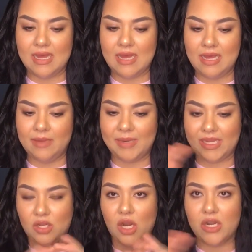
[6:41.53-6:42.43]

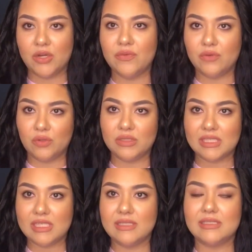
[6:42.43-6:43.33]
like a garden of
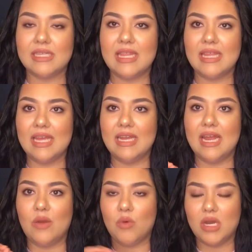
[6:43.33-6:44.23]
roses, and then
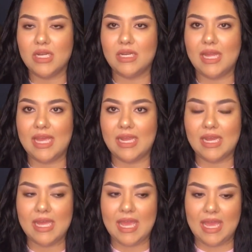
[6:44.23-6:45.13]
I wanted like
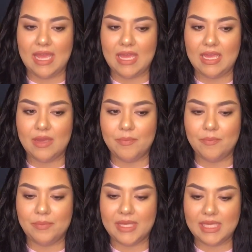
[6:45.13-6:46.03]
a
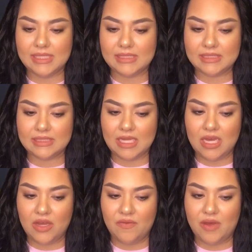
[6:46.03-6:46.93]
piece
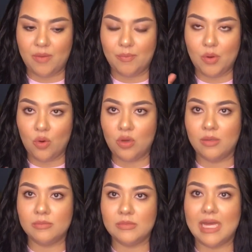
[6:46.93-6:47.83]
of a
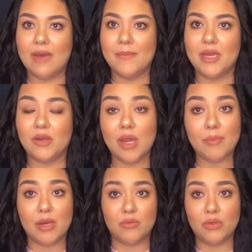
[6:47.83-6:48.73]
poem that my
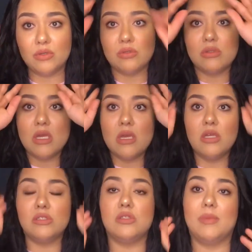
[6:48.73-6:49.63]
grandpa wrote
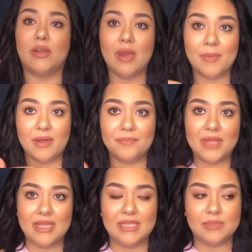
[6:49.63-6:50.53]
to my grandma,
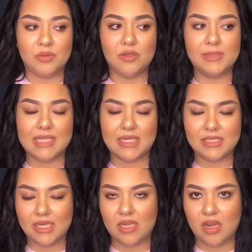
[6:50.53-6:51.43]
and this poem is
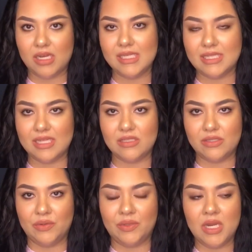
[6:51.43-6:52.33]
actually like on his
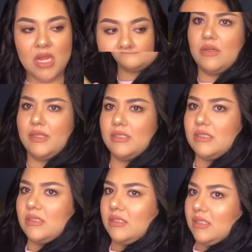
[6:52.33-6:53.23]
headstone. So
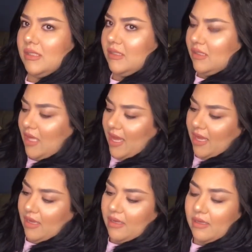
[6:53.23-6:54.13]
it's just
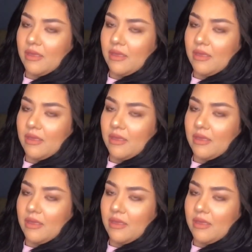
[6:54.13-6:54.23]
like